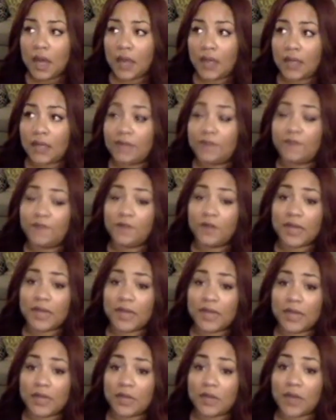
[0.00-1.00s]
can feel
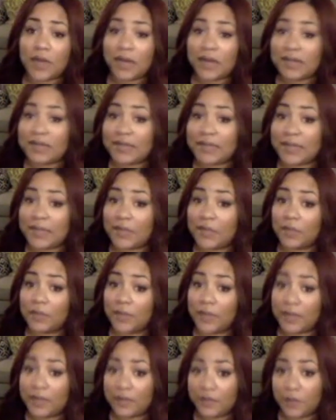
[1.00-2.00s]
like you got it
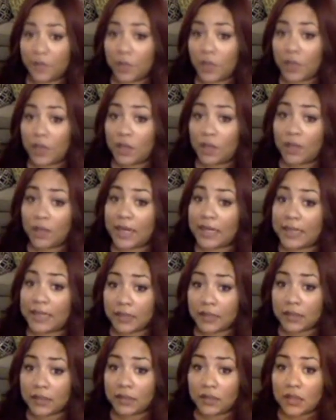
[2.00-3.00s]
tailor-made for your
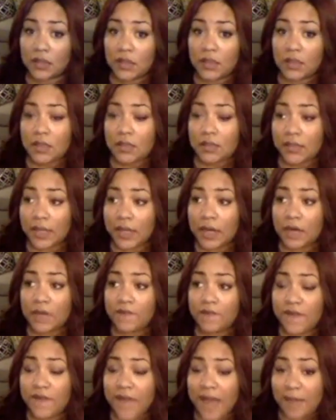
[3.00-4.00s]
body. Their
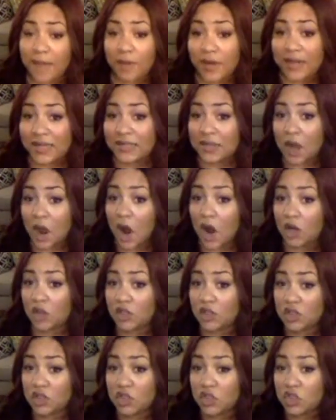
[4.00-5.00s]
fabrics are
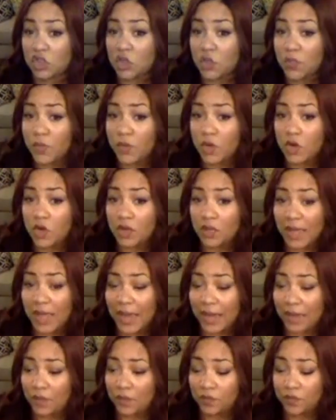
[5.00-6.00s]
super
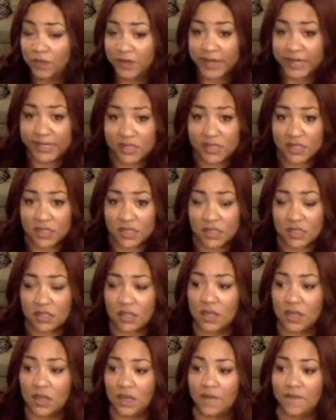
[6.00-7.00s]
like rich,
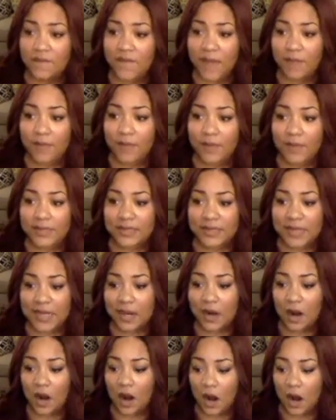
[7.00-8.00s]
fabrics
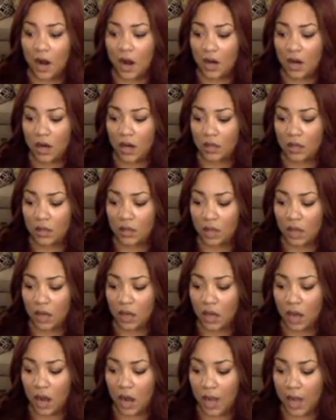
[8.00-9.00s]
that are
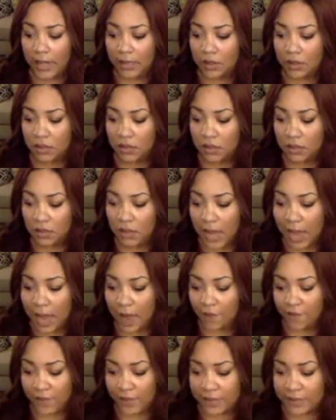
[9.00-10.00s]
on
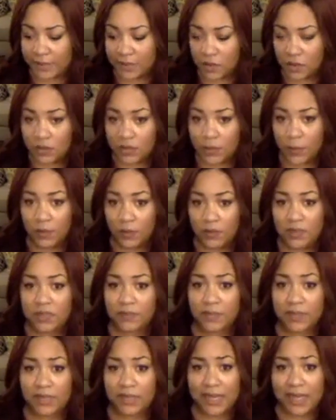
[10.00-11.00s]
outfits that are supposed to
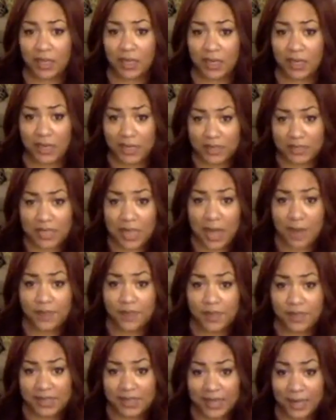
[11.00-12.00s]
be like a top,
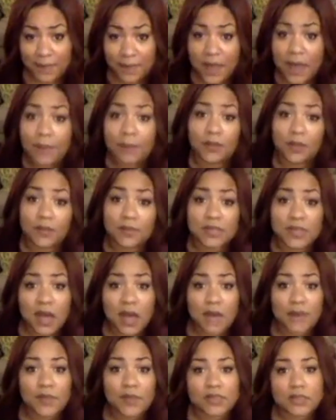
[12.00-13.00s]
like a peplum
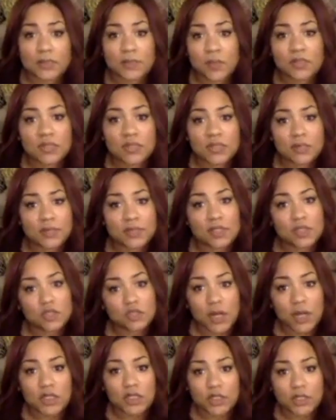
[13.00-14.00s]
top that's supposed to be
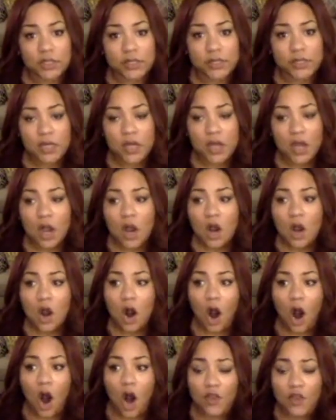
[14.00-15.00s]
structured,
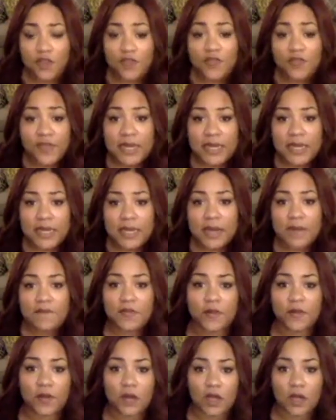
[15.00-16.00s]
are thick enough
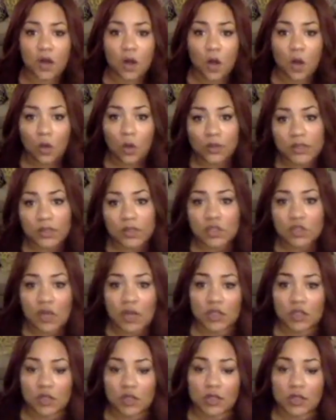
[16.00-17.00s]
that they're going to hold the
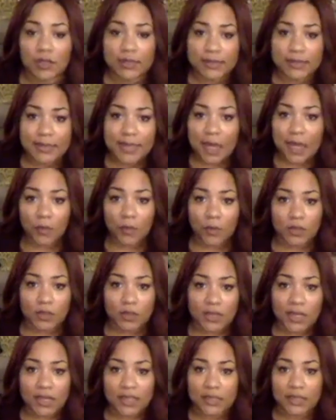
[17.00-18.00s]
structure. You can tell when you
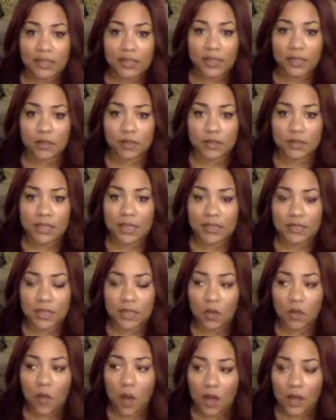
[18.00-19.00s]
touch it that you're
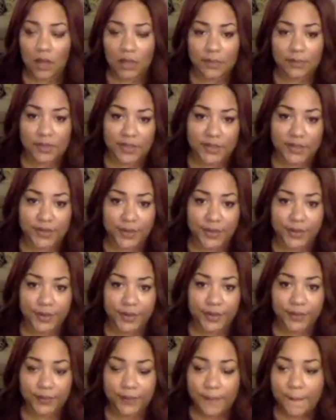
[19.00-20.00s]
touching quality material.